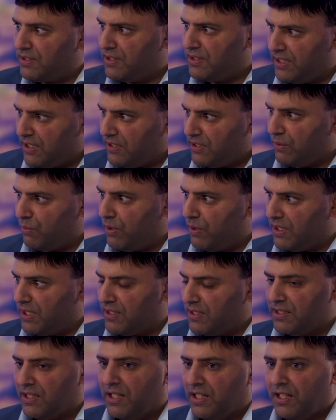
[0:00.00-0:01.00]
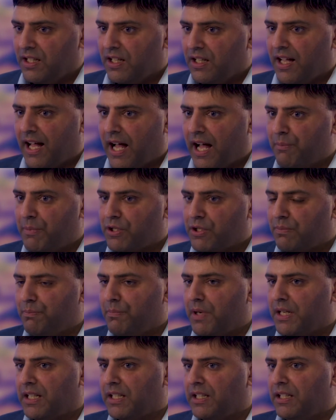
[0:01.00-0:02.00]
The other one is how much
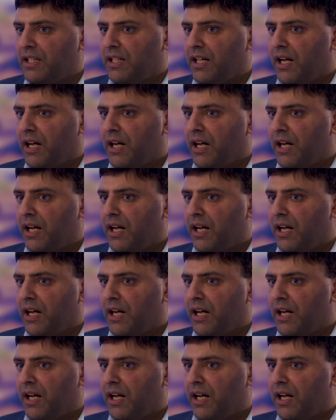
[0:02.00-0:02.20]
money